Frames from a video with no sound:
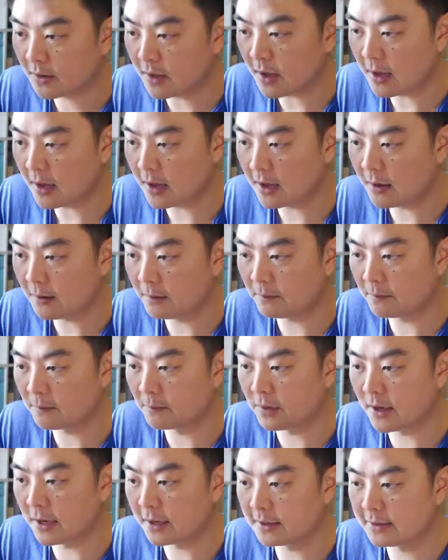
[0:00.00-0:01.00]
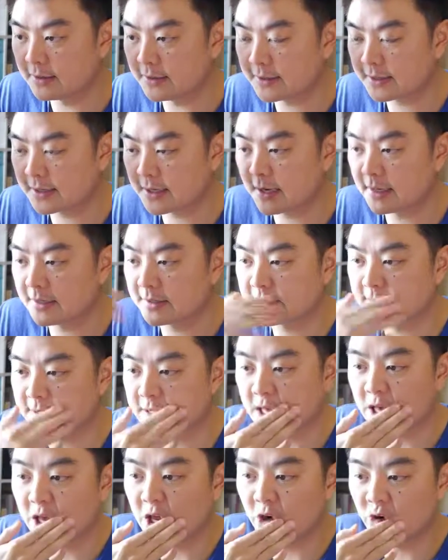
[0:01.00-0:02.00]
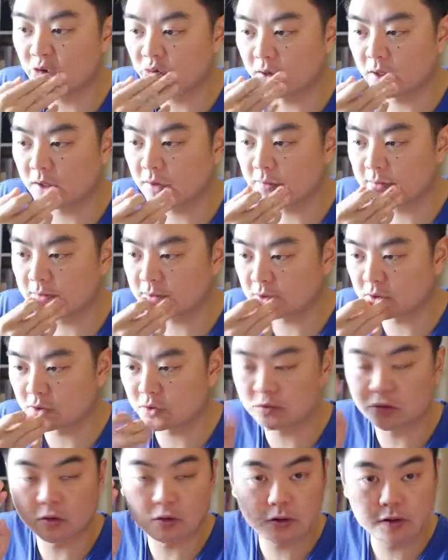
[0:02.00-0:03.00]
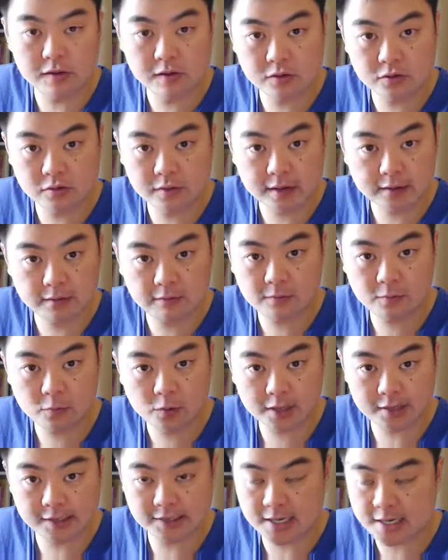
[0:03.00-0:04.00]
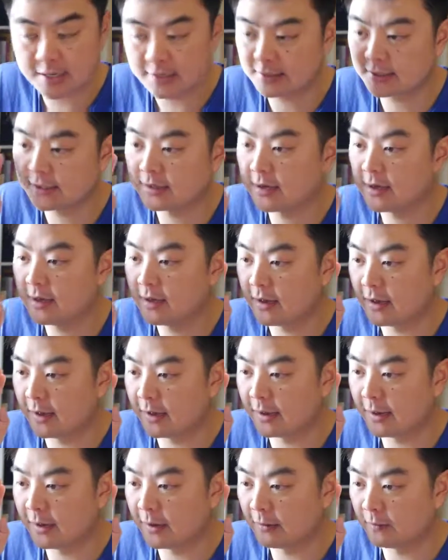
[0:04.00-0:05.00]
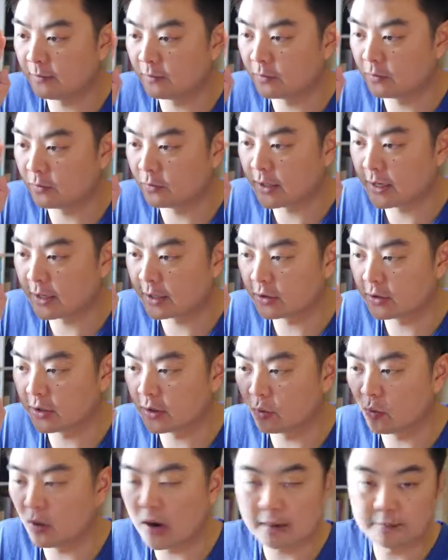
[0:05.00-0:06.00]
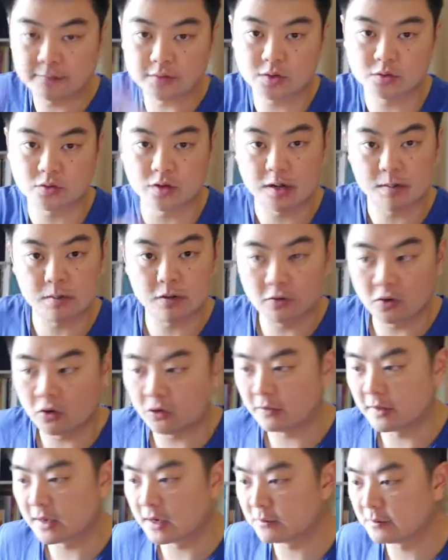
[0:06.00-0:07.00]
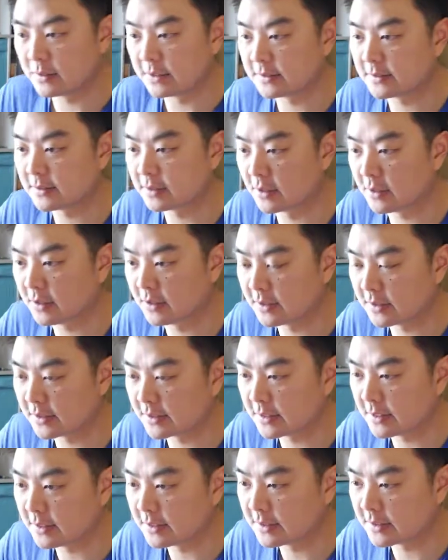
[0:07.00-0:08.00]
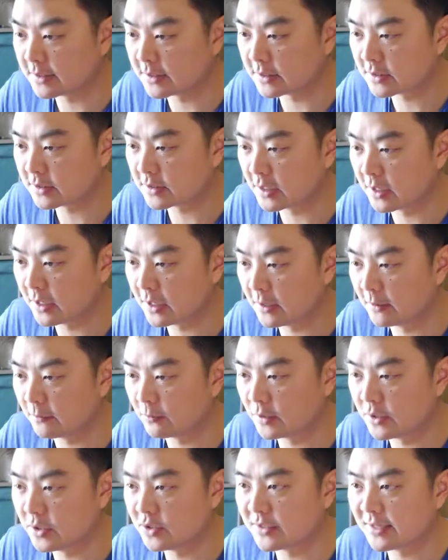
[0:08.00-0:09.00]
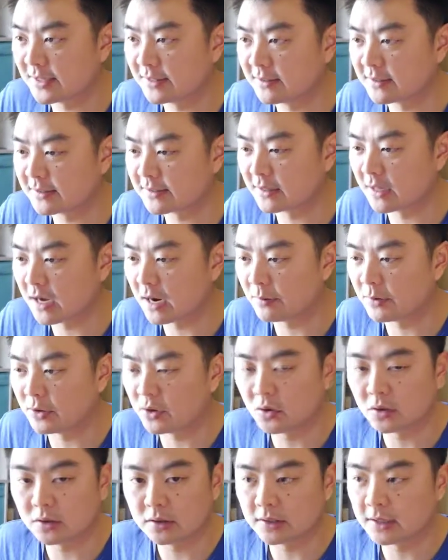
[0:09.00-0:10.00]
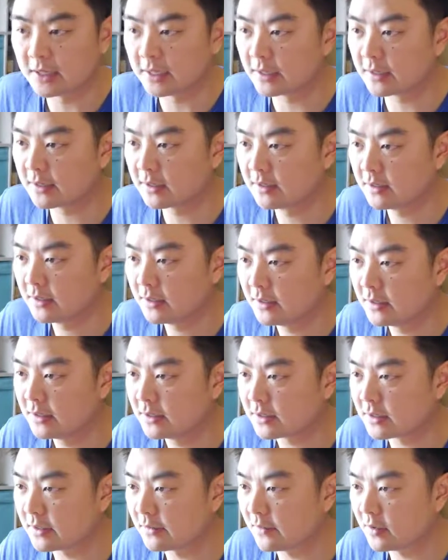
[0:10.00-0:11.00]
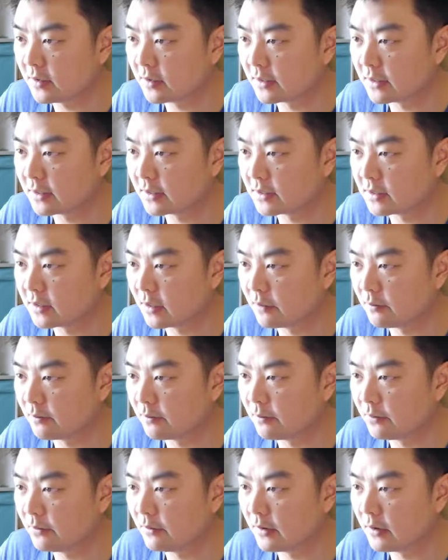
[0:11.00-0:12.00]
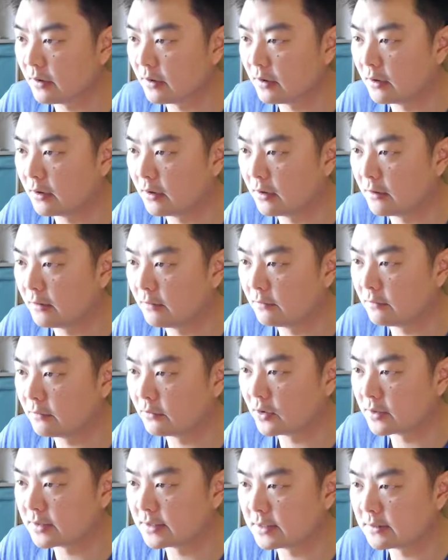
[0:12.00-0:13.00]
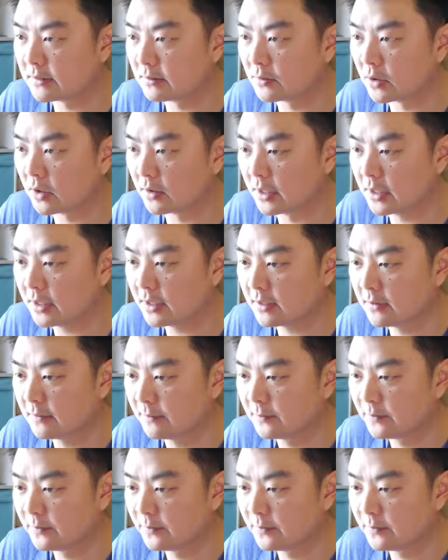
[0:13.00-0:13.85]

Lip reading: But in this case, and following the tutorial directly with what he says, we're going to wipe the screen of all the enemies. So you can see this, it's, we're using this library called link. So if you look at the top, we've got system.link.